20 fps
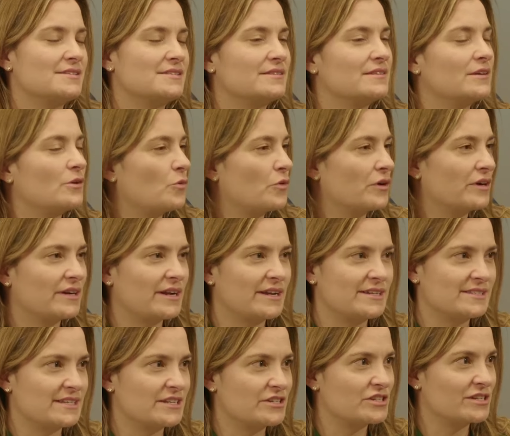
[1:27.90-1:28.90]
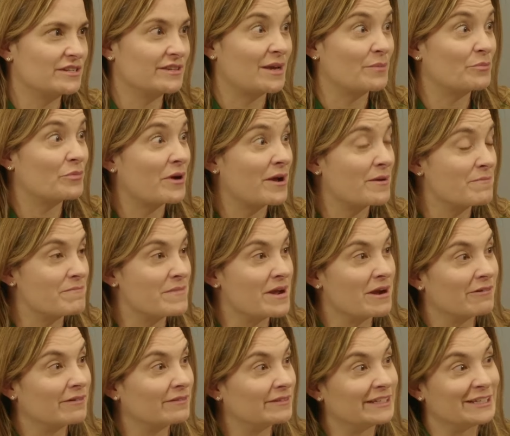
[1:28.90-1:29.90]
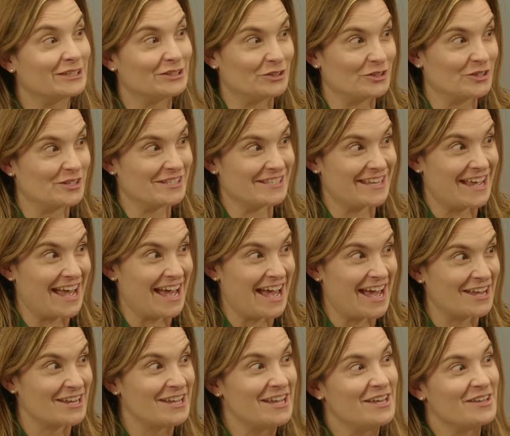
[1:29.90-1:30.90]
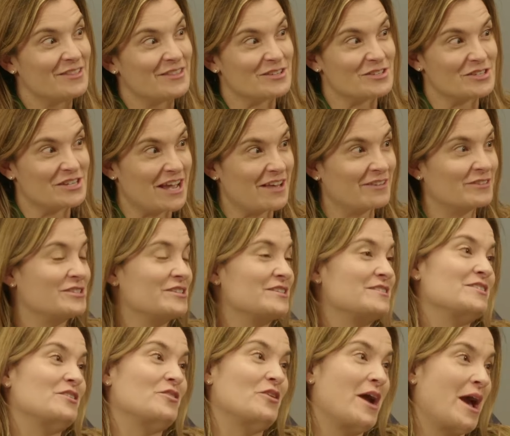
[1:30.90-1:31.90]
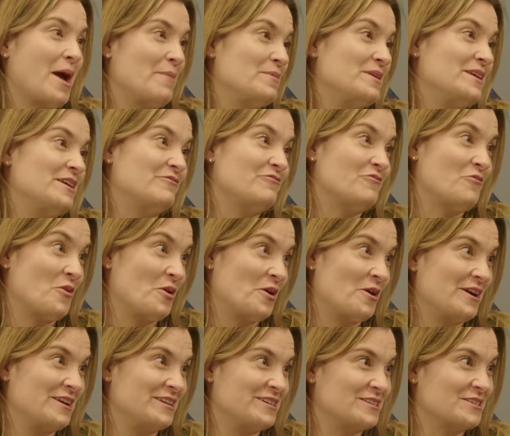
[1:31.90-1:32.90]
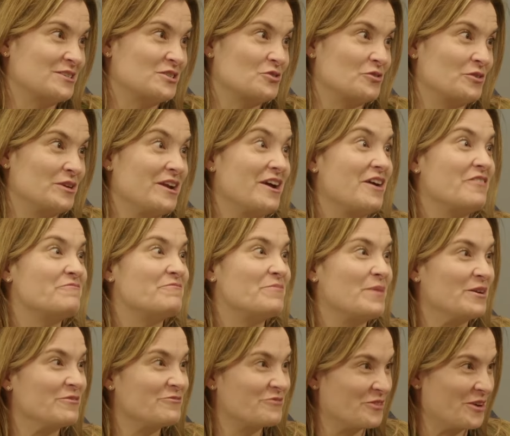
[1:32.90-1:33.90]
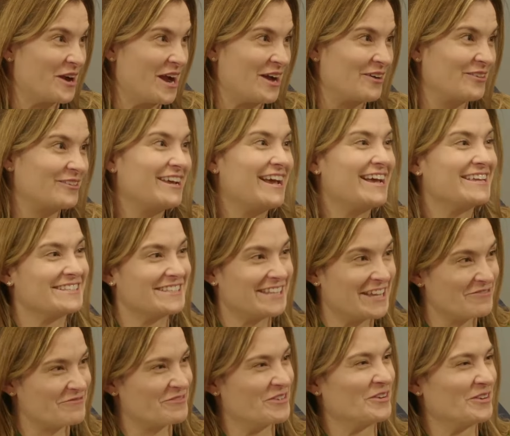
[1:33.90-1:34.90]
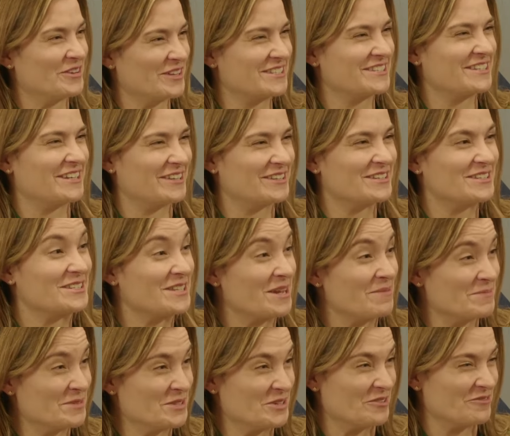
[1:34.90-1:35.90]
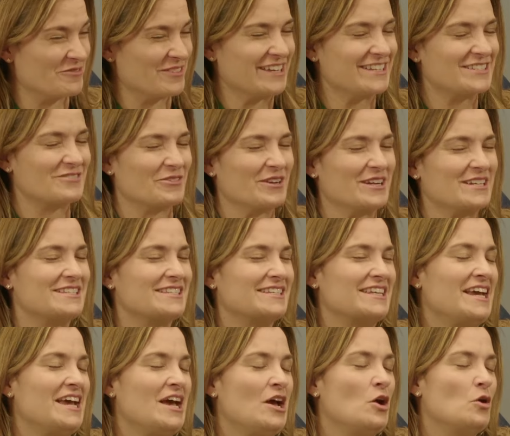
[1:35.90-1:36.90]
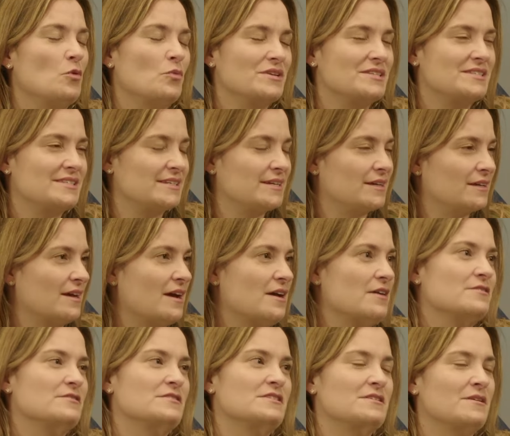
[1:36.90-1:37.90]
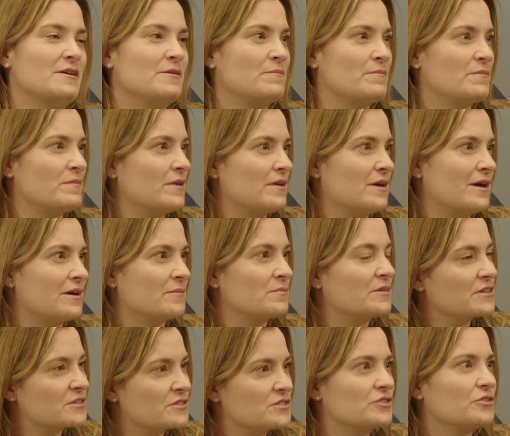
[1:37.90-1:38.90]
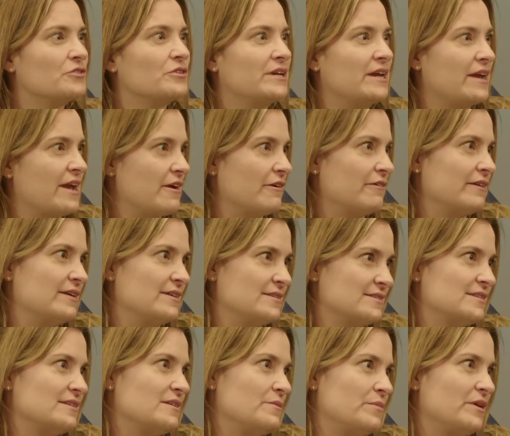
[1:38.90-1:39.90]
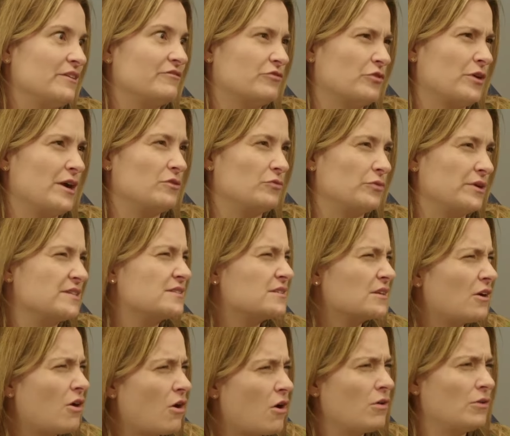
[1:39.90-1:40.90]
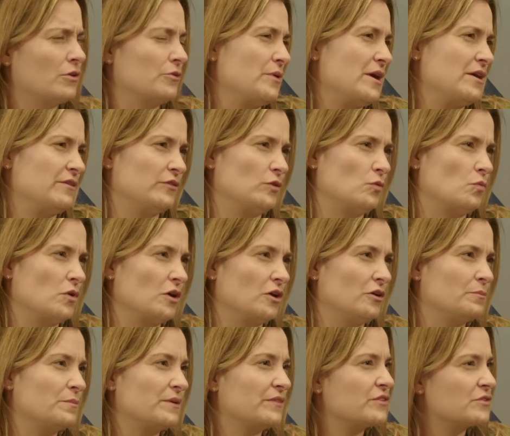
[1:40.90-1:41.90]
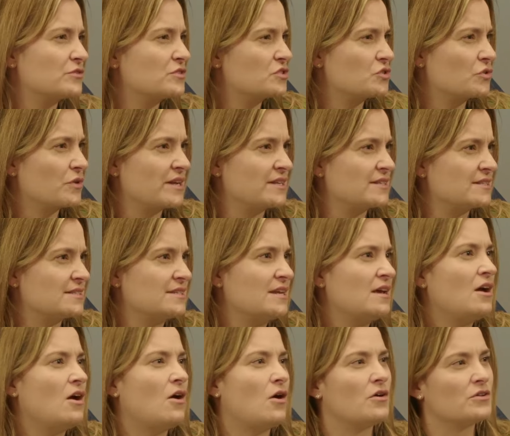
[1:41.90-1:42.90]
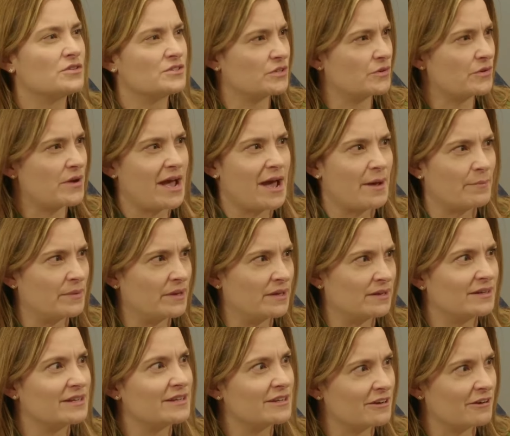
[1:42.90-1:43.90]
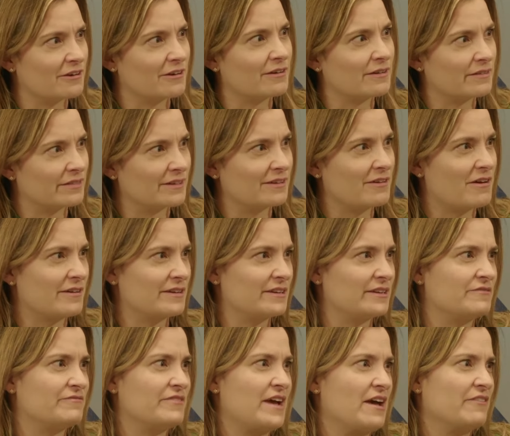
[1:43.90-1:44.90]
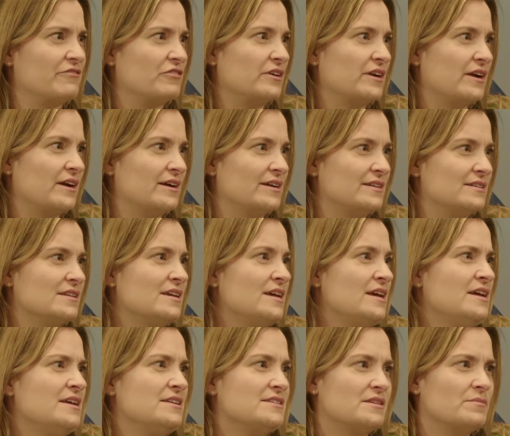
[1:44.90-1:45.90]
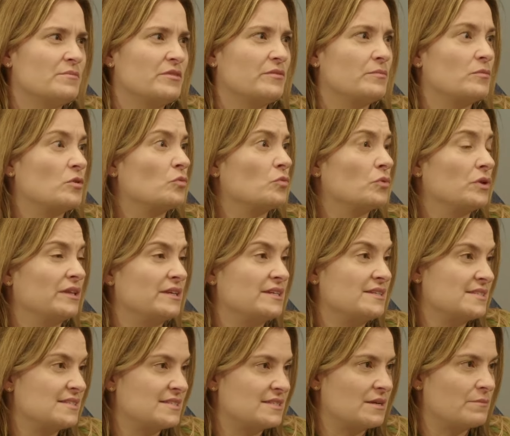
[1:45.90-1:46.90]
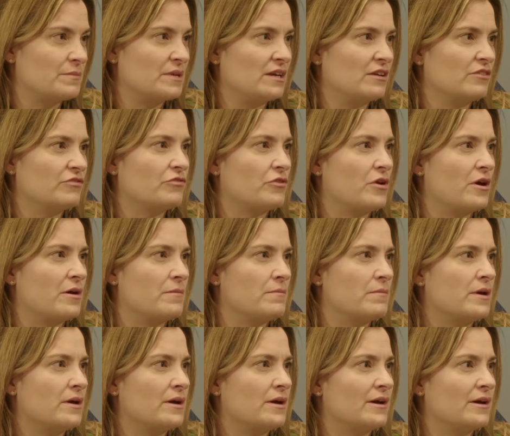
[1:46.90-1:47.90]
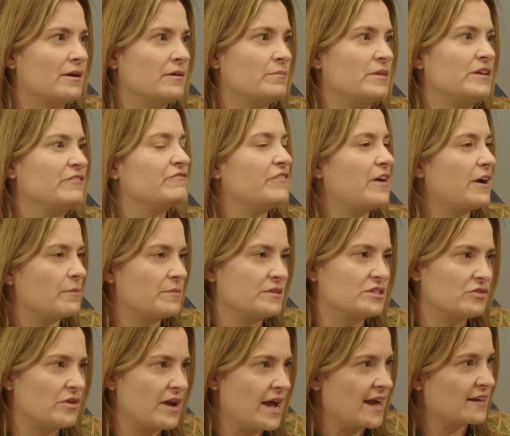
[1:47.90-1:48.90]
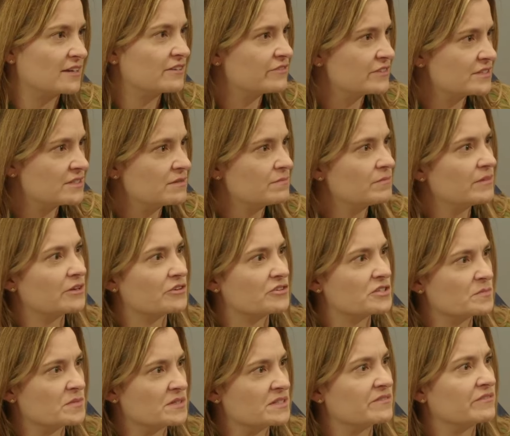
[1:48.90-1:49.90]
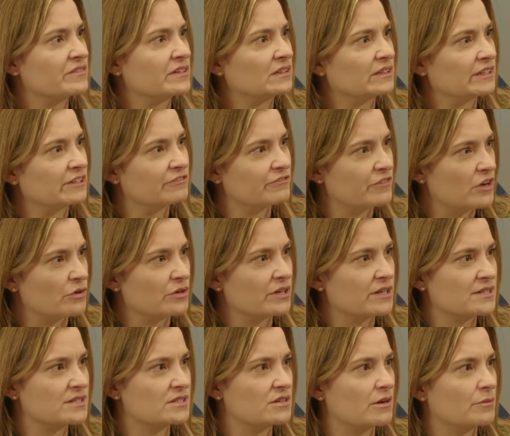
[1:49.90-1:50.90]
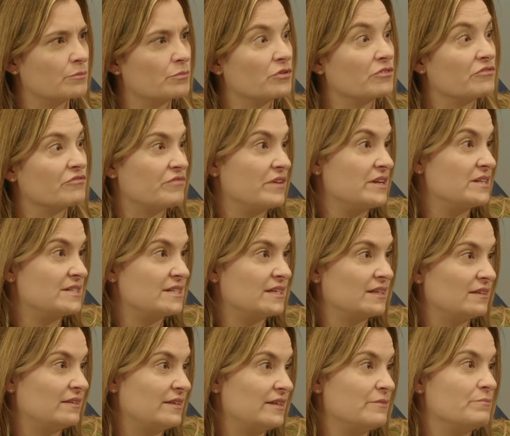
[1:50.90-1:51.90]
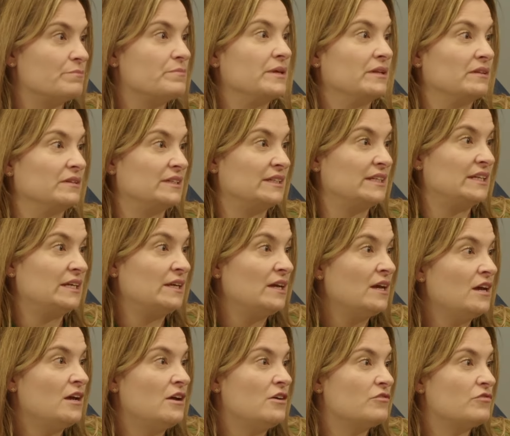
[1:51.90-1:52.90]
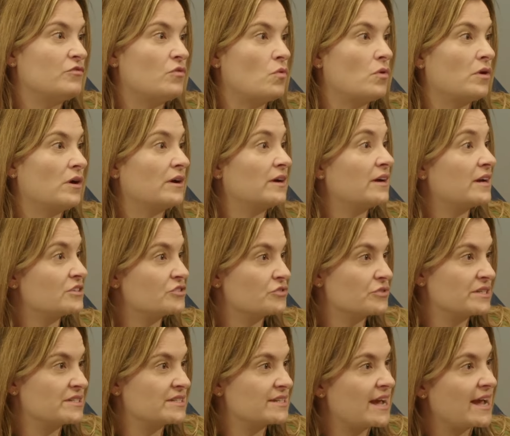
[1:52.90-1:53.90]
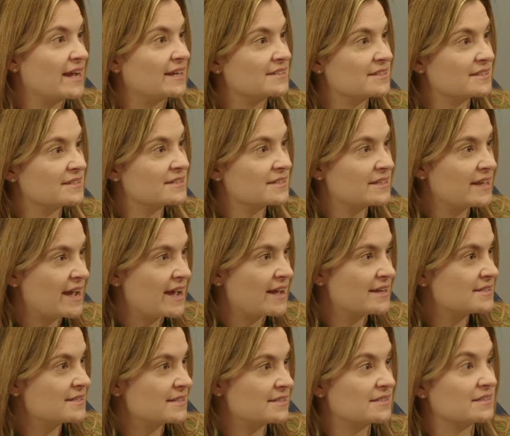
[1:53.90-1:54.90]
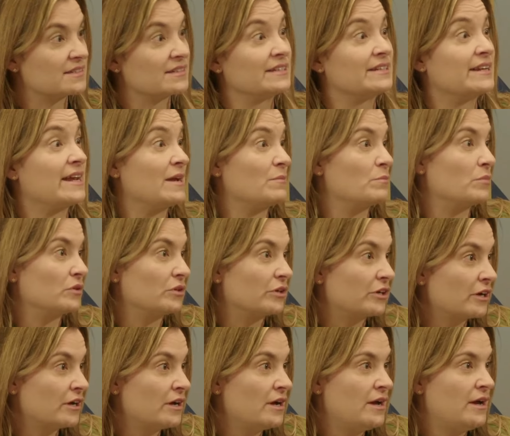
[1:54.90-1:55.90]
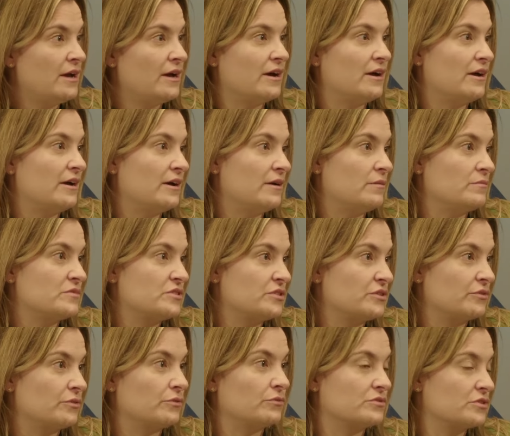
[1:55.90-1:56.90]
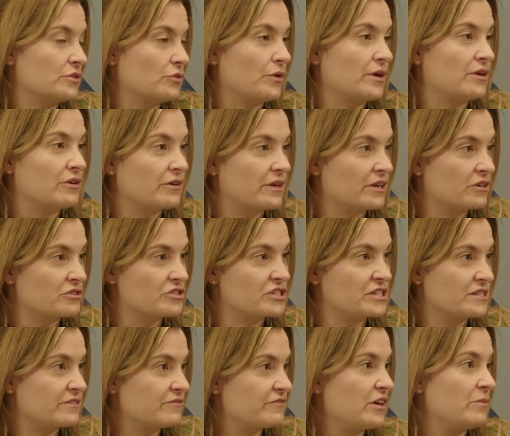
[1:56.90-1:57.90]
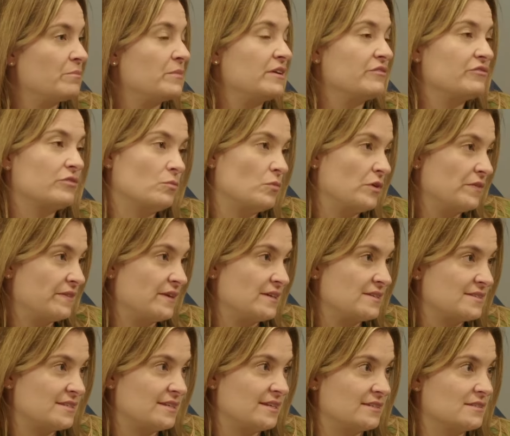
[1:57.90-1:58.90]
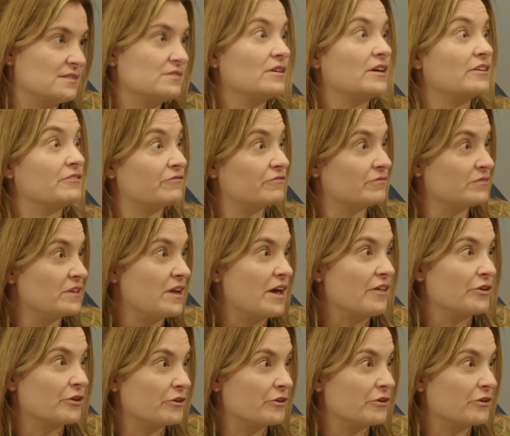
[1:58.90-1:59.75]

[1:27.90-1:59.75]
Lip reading: the organization that primarily looks at the challenges that are happening for our industry above ground as they focus on subsurface risks, we see some concerning areas in above ground risk all around the world. But those trends also happen here in the continent of Africa. And some of them are really stemming from environmental activism that are specifically focused on preventing the ability for countries to access gas as an enabler to greater energy development from what they see as another